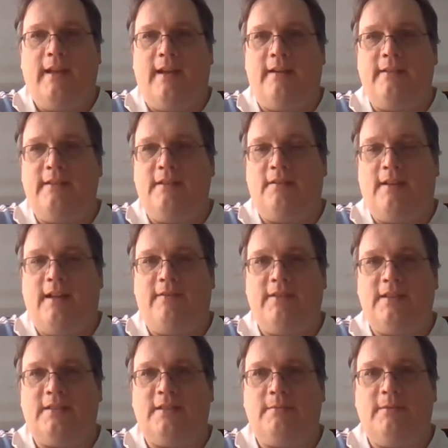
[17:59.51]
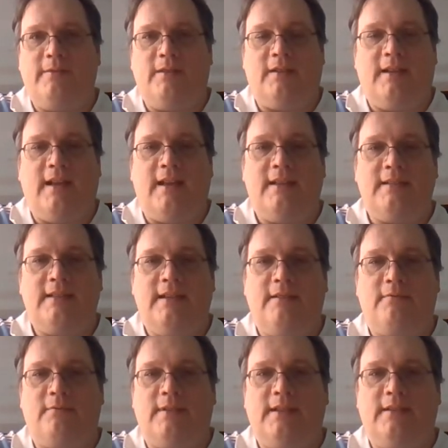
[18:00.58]
having some of your
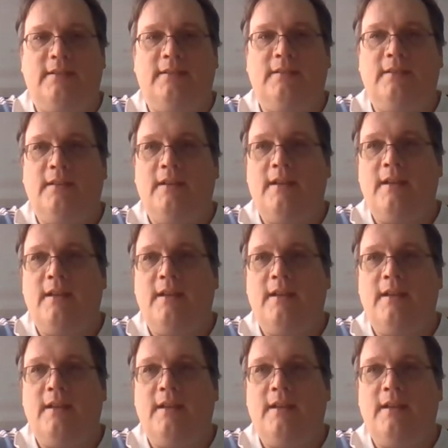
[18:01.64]
content written,